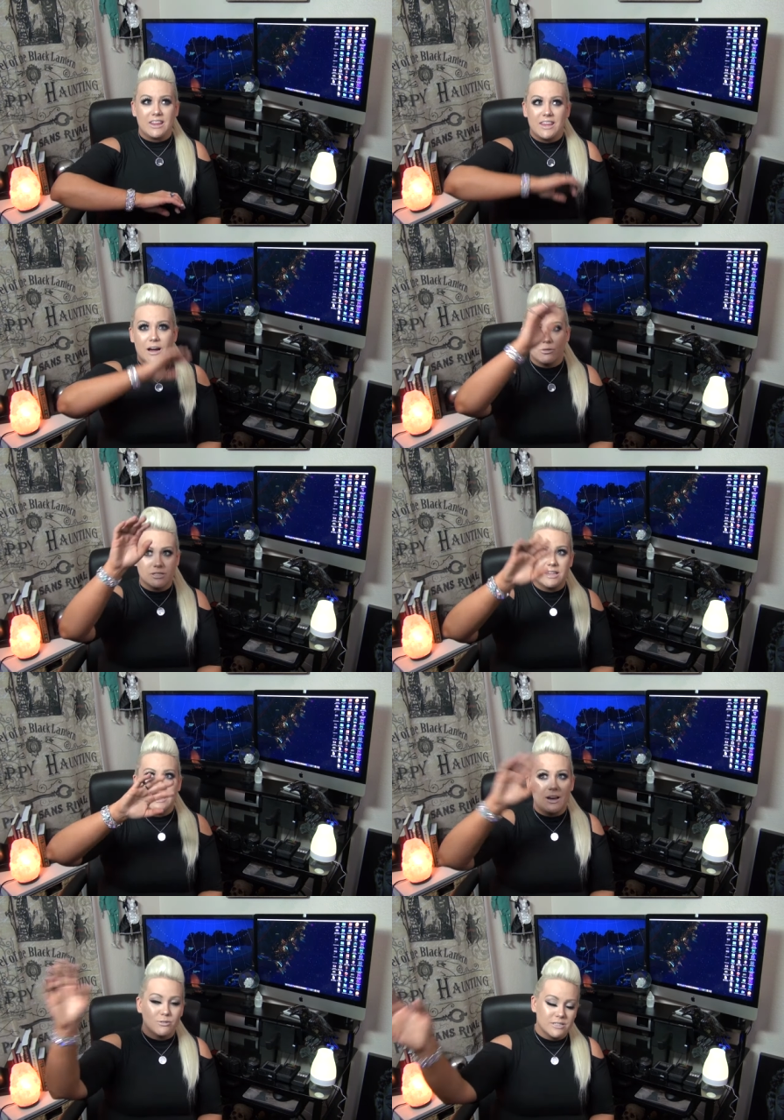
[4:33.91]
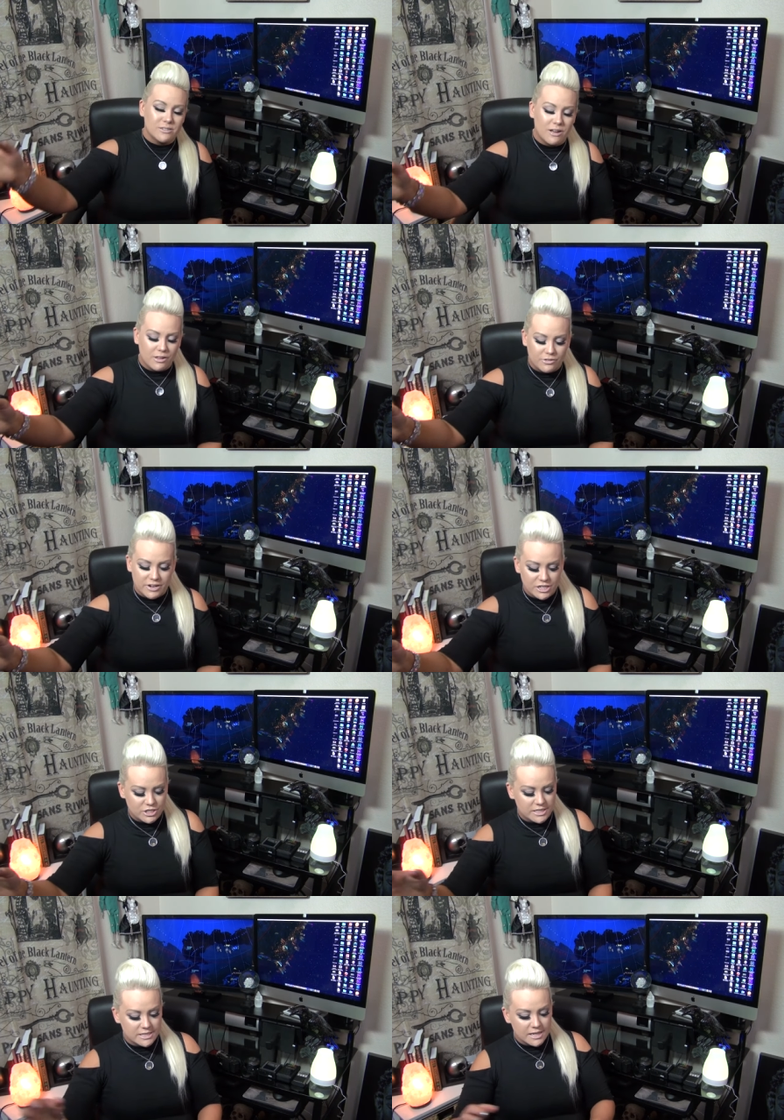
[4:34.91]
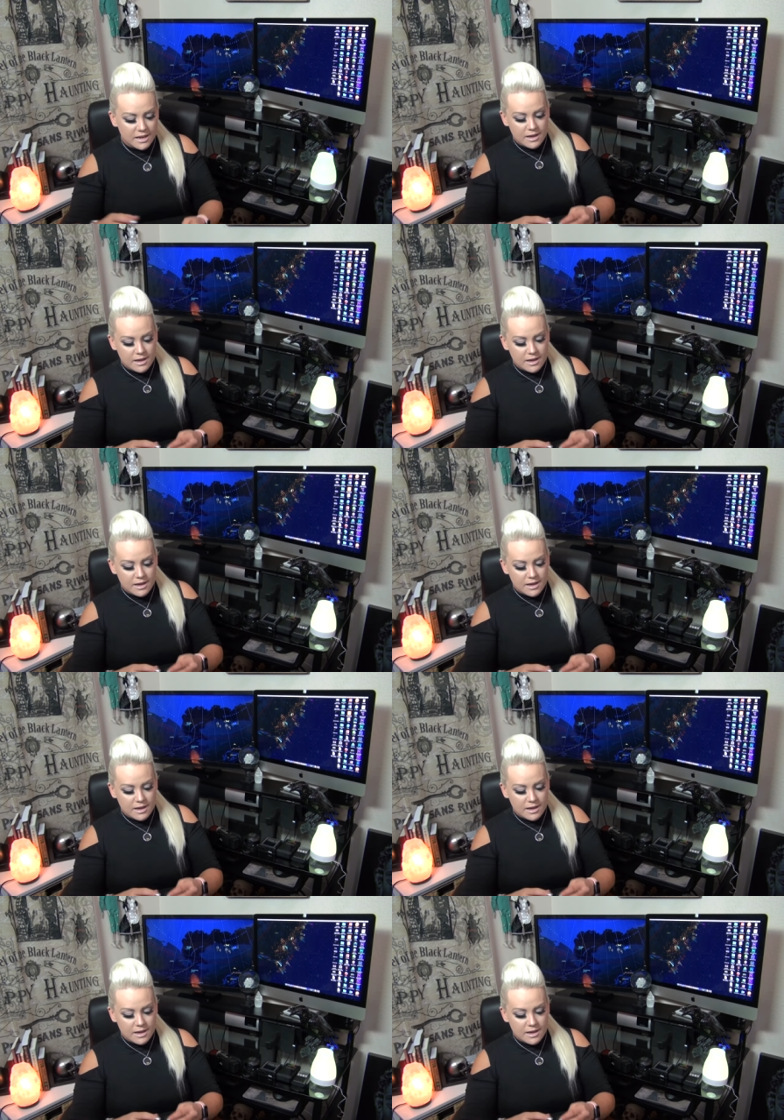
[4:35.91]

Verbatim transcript: thousand thousand dollar ranges